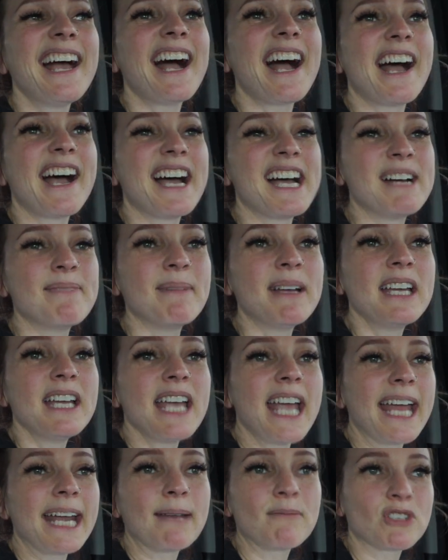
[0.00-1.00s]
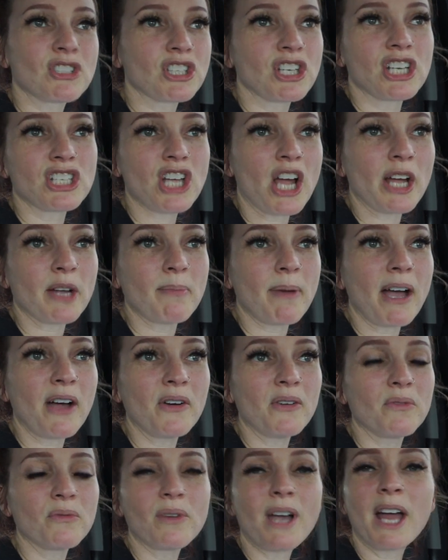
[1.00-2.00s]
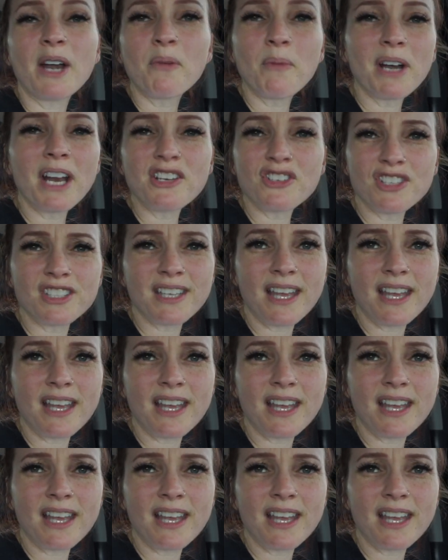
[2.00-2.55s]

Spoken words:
And I'm just going to talk about kind of what I just